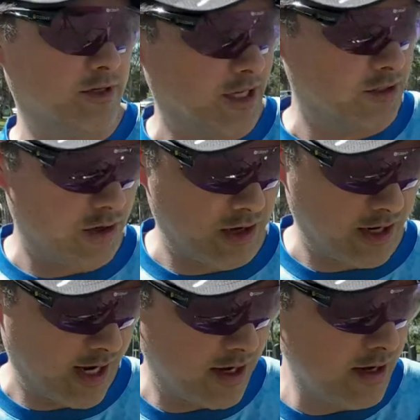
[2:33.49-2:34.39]
that's
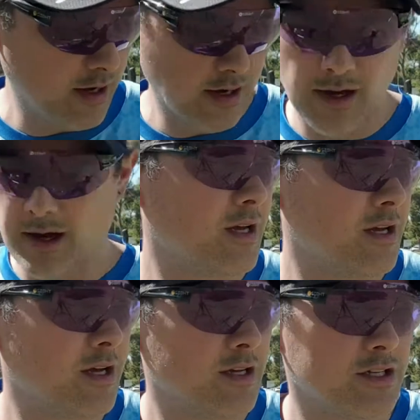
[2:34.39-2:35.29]
okay.
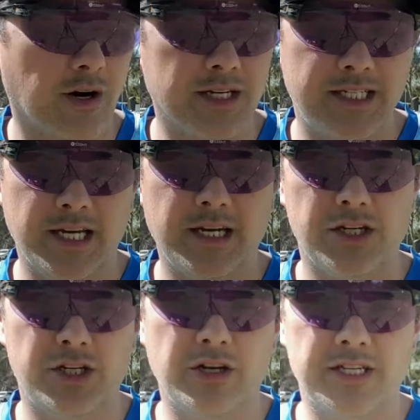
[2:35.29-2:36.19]
So I did
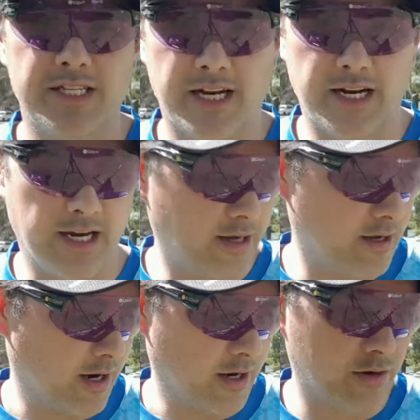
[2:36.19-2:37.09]
shoot it Saturday.
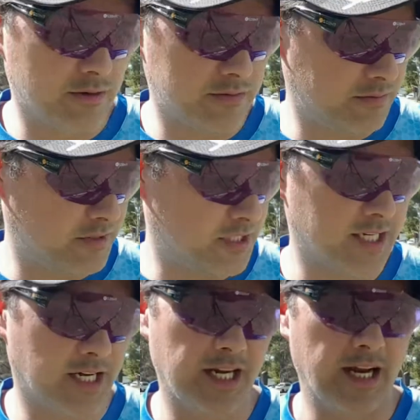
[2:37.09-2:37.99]
I just
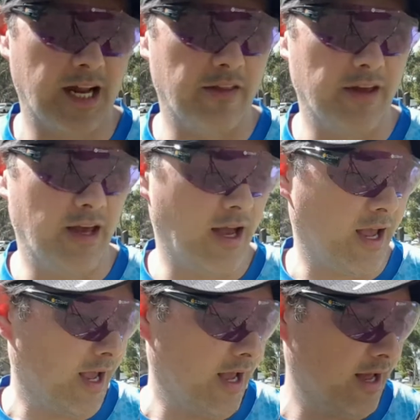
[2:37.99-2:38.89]
had to get out there
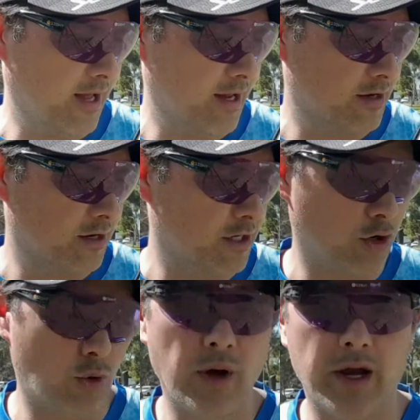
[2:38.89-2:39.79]
and I did
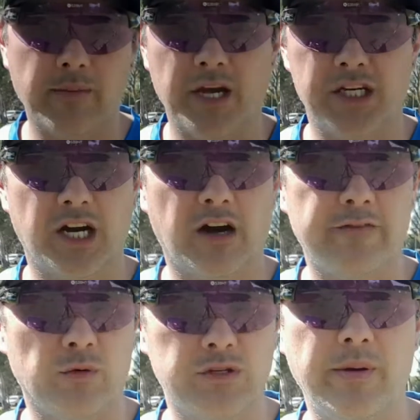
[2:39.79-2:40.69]
a quick bare shaft.
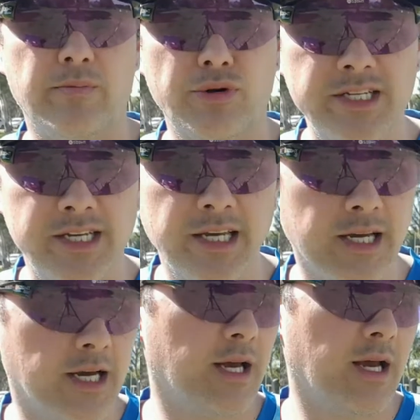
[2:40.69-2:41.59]
It was a bit breezy,
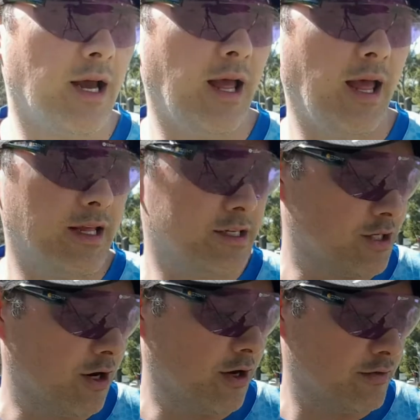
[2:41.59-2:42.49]

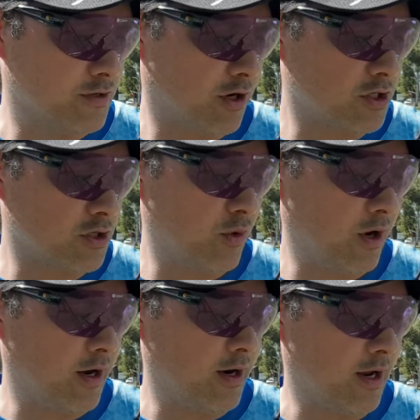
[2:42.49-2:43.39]
so the results
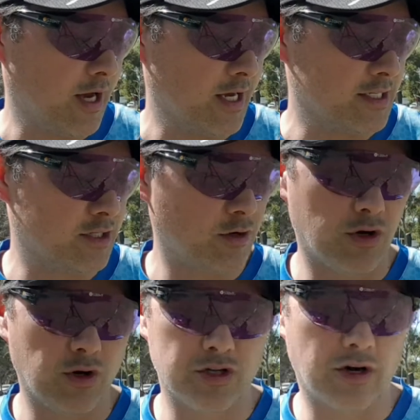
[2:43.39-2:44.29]
weren't as
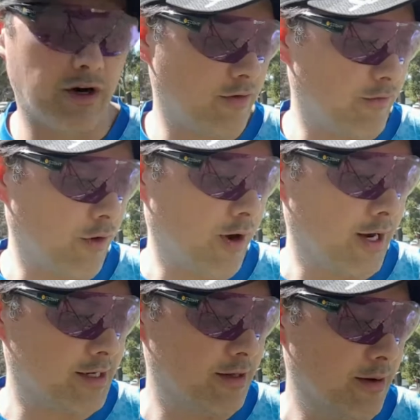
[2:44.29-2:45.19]
good as I'd have
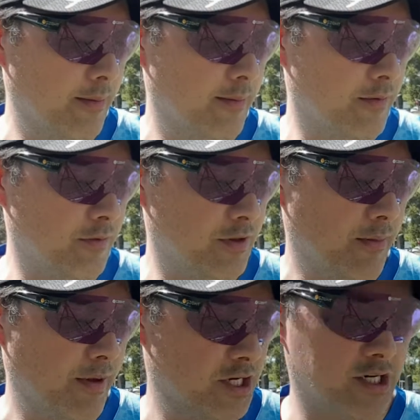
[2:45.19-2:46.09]
liked them with the
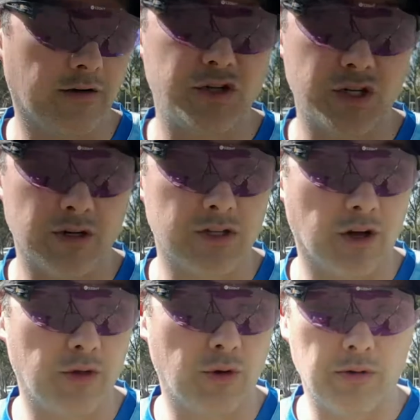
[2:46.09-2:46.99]
bare shaft tuning, so I
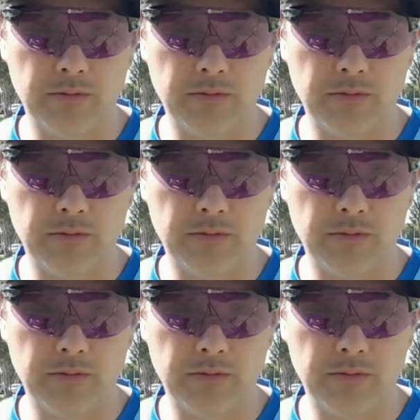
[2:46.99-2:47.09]
thought